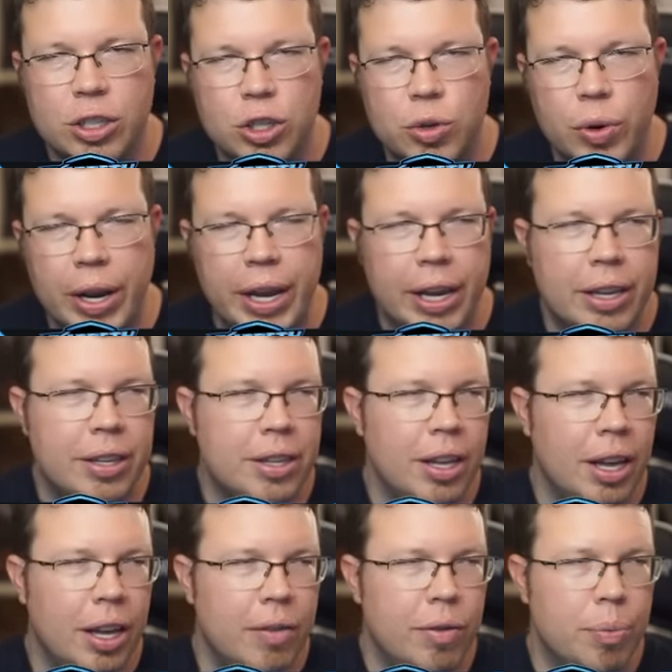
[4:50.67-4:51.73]

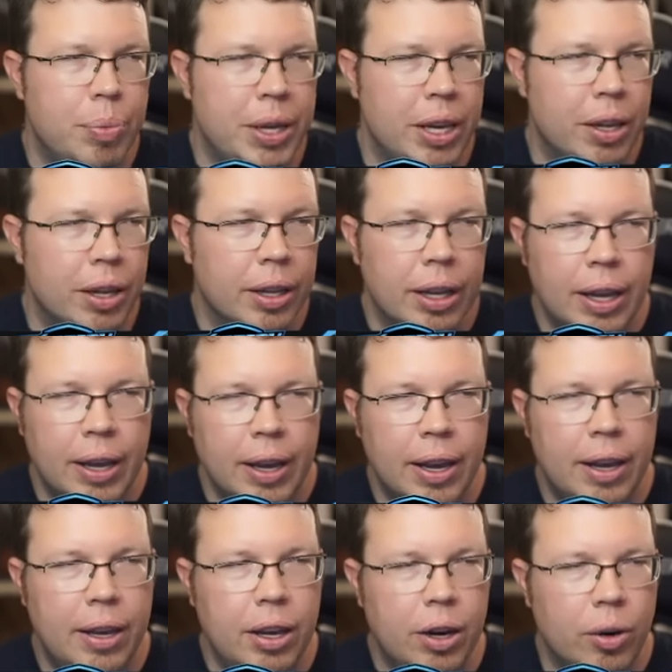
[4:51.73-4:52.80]
strength of appeal,
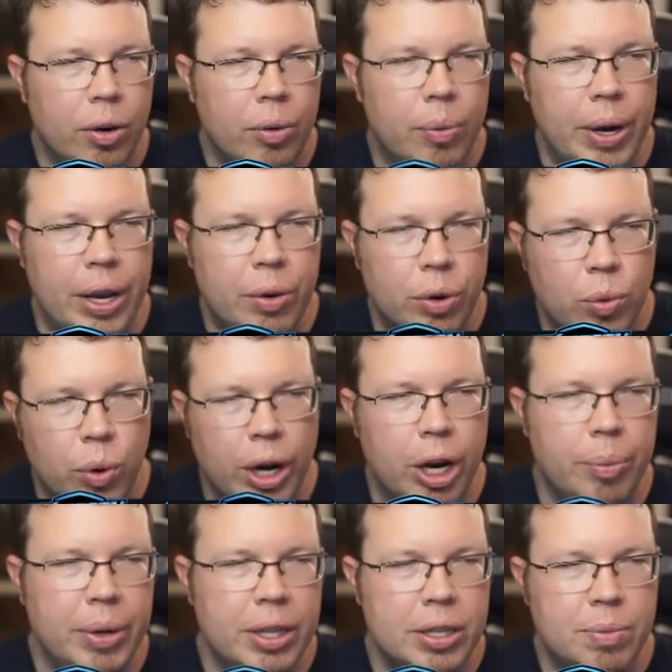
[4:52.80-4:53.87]
you know, or raid
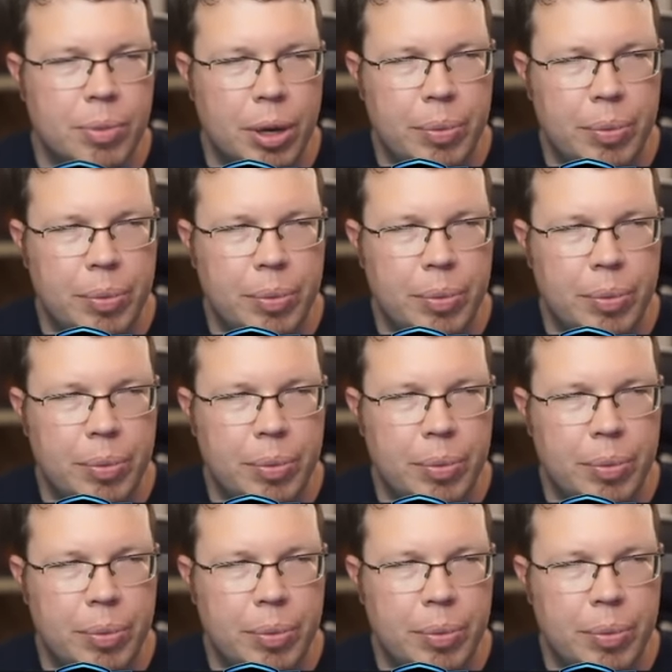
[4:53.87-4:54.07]
requirements.